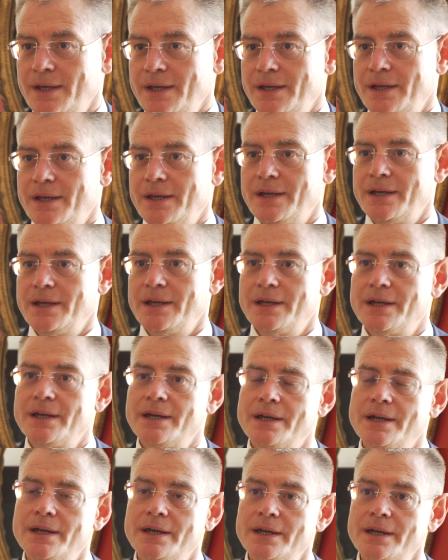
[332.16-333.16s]

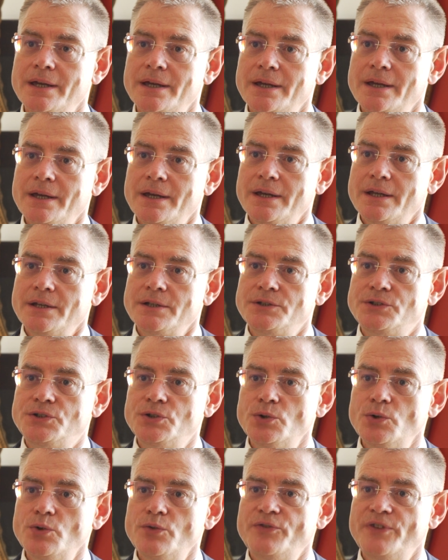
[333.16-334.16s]

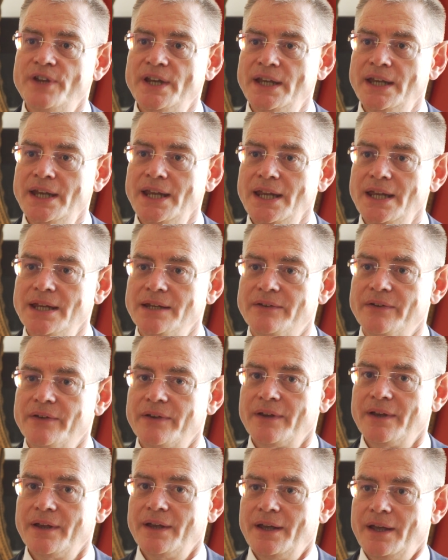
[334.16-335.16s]
do we need
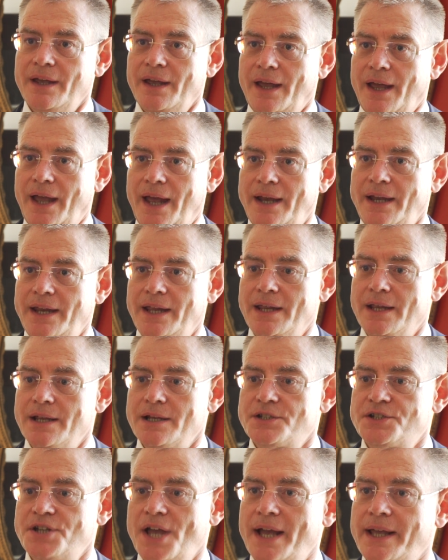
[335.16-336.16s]
any
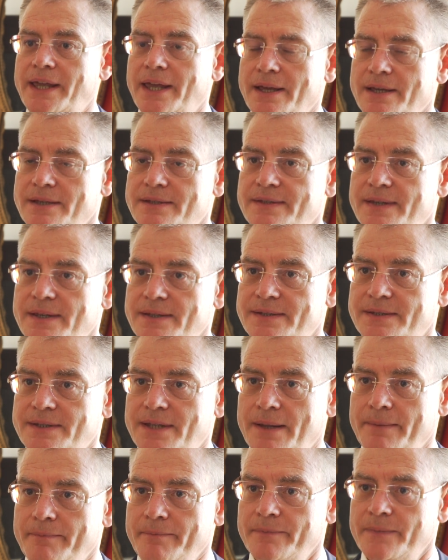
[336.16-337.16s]
checking
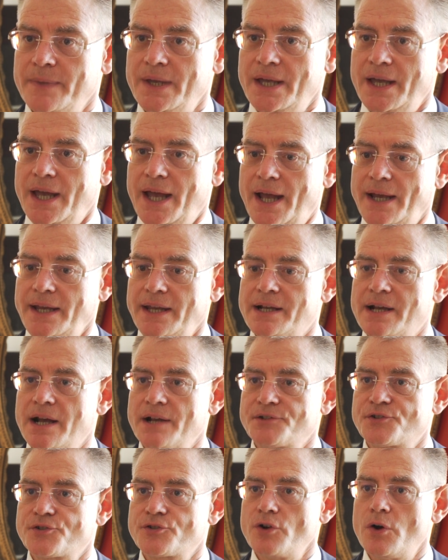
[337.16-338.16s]
system, any
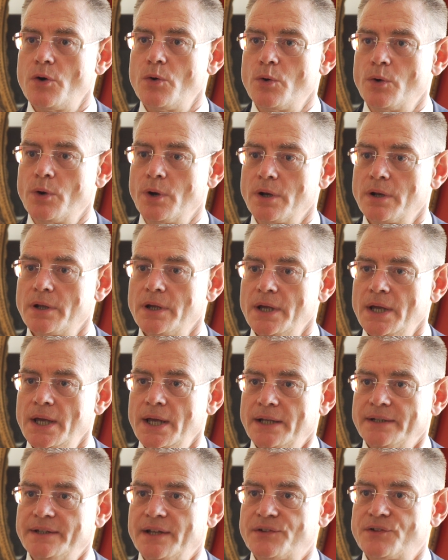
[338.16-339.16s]
control
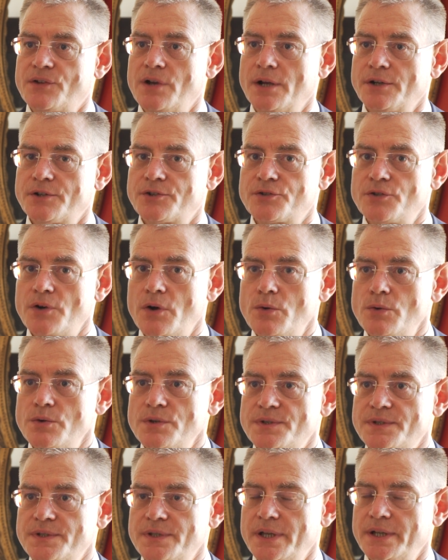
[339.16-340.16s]
that
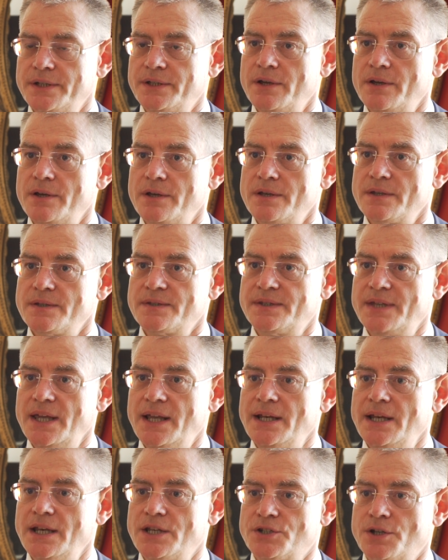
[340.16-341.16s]
controls the
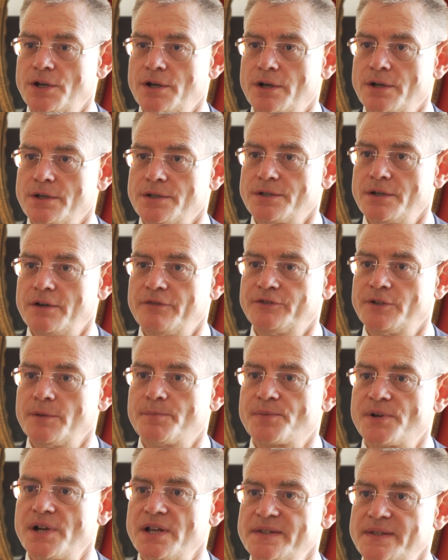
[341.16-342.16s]
signatures of the
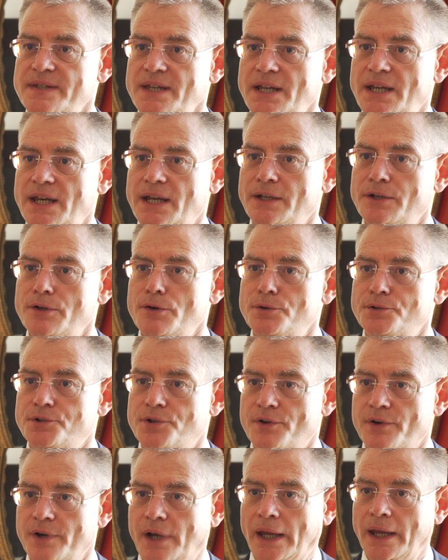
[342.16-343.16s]
proceeding
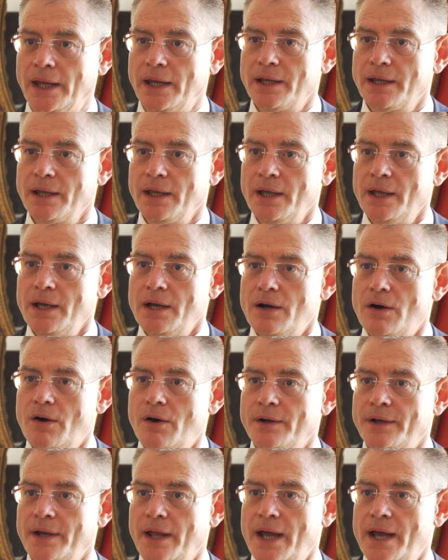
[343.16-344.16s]
notary
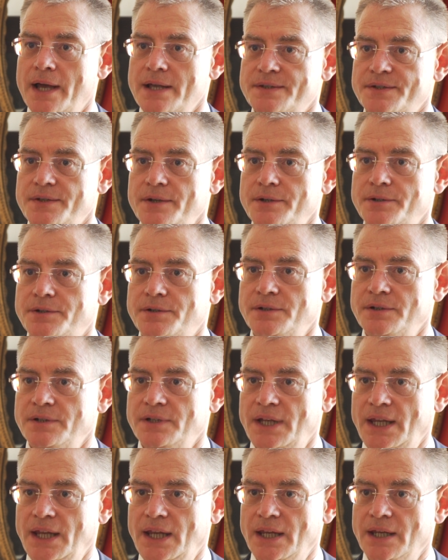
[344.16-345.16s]
on a certain
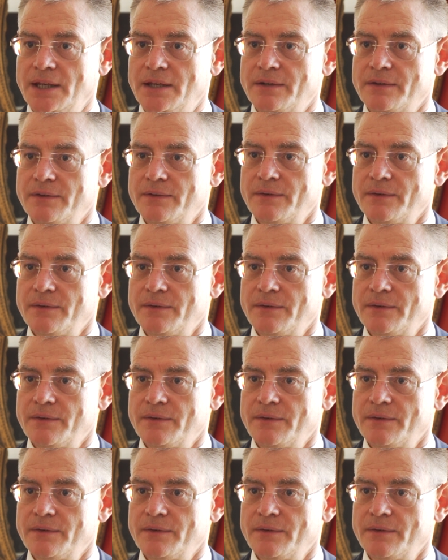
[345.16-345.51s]
deed